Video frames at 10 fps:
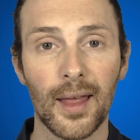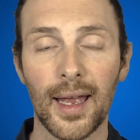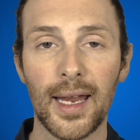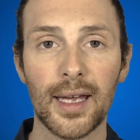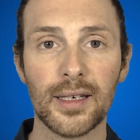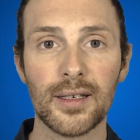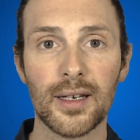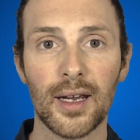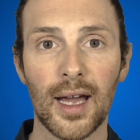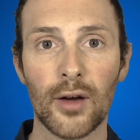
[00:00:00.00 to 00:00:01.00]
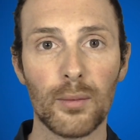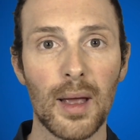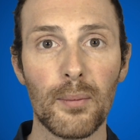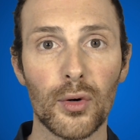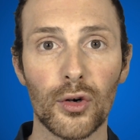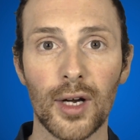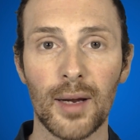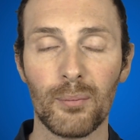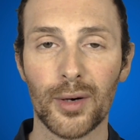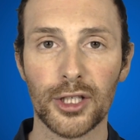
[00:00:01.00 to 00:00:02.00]
And I remember
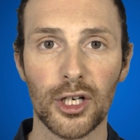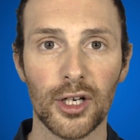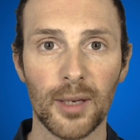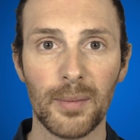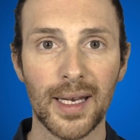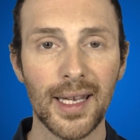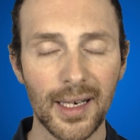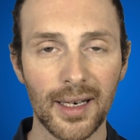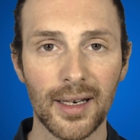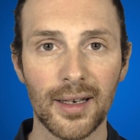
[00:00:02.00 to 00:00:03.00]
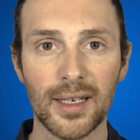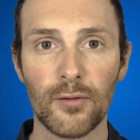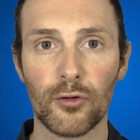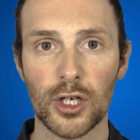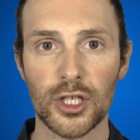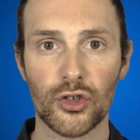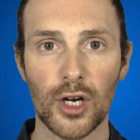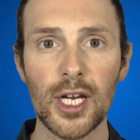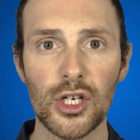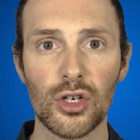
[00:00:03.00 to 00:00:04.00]
in particular the beginning, the
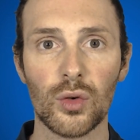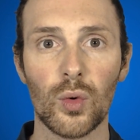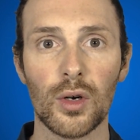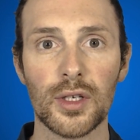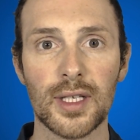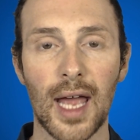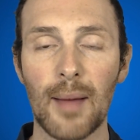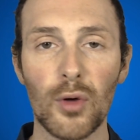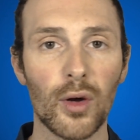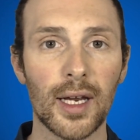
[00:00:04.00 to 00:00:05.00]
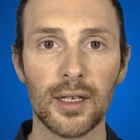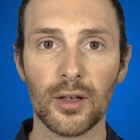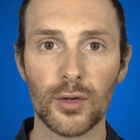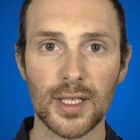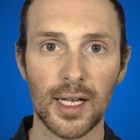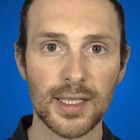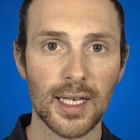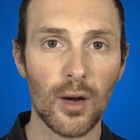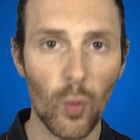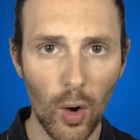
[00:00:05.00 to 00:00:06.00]
frustration was I'm not getting the results that
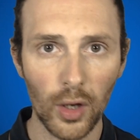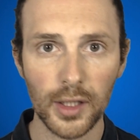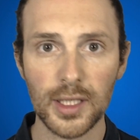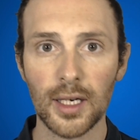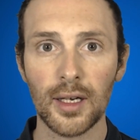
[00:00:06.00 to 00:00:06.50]
I want.